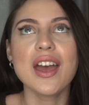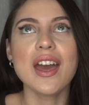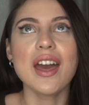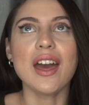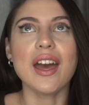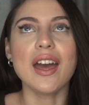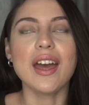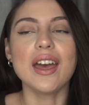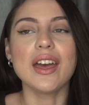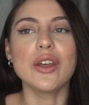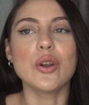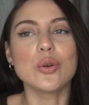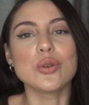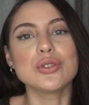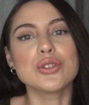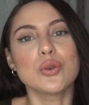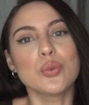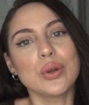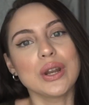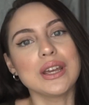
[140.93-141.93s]
And
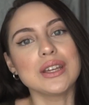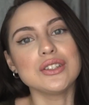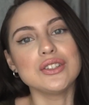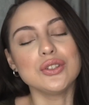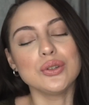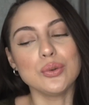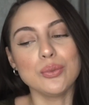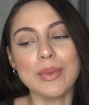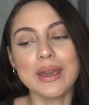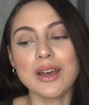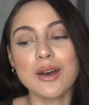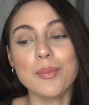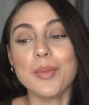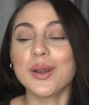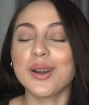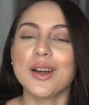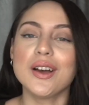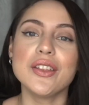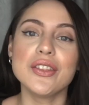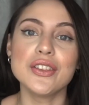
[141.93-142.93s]
also when I do makeup
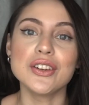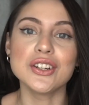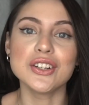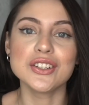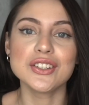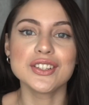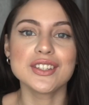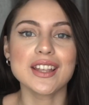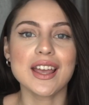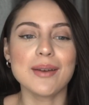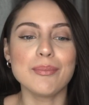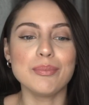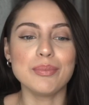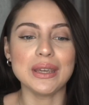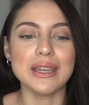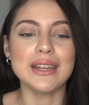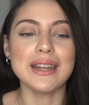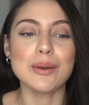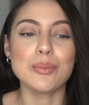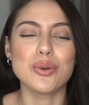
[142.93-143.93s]
on others,
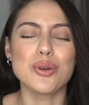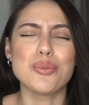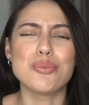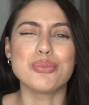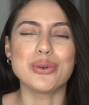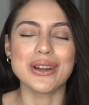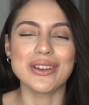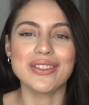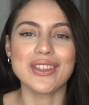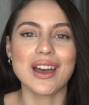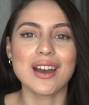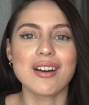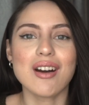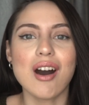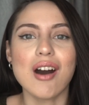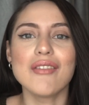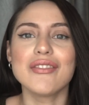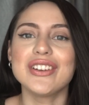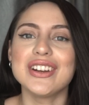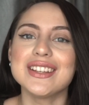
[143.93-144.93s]
being able to bring that
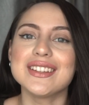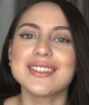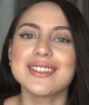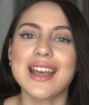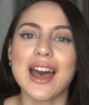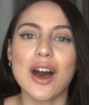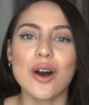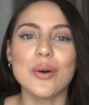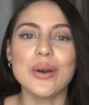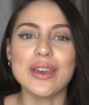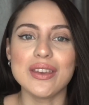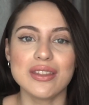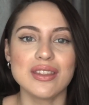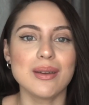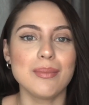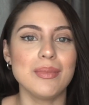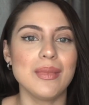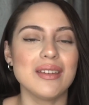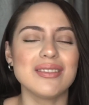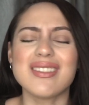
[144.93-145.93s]
confidence out in
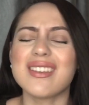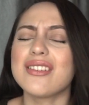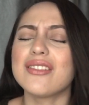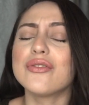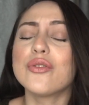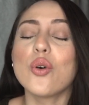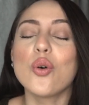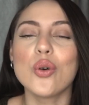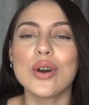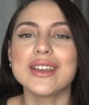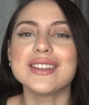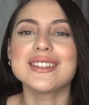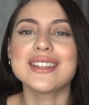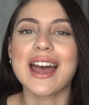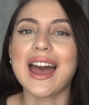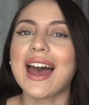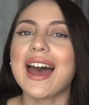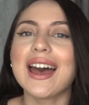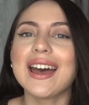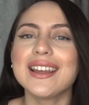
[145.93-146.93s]
them that they've always
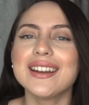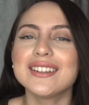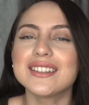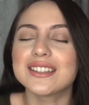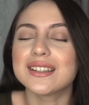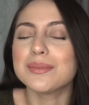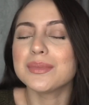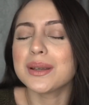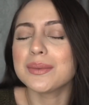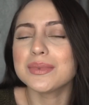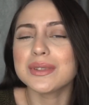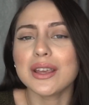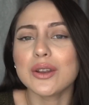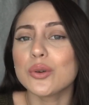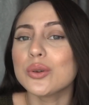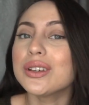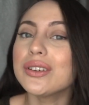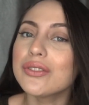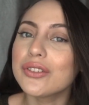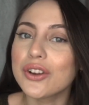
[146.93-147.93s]
had, and sometimes they
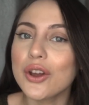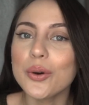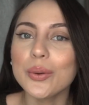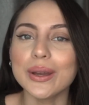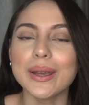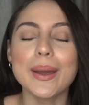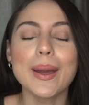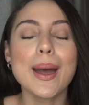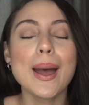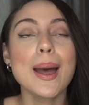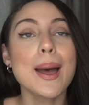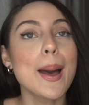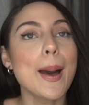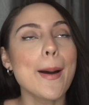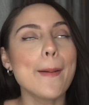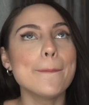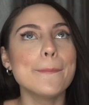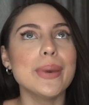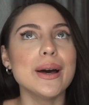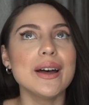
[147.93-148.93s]
don't even know it.
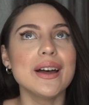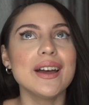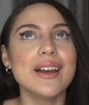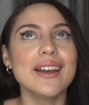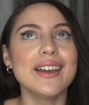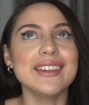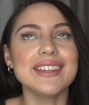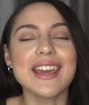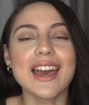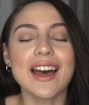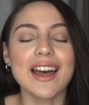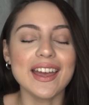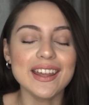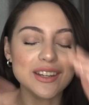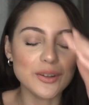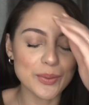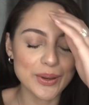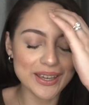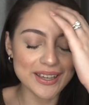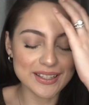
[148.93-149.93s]
But yeah,
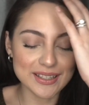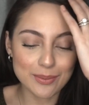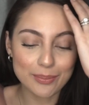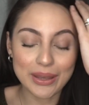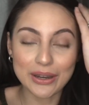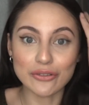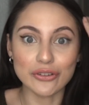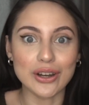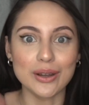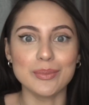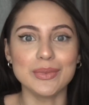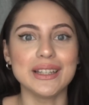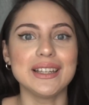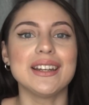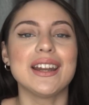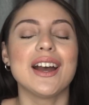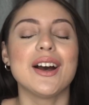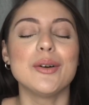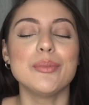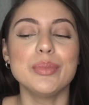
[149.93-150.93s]
anyways, I'm like rambling
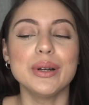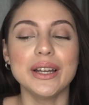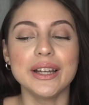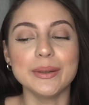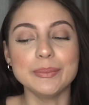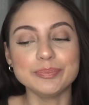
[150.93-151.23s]
now, but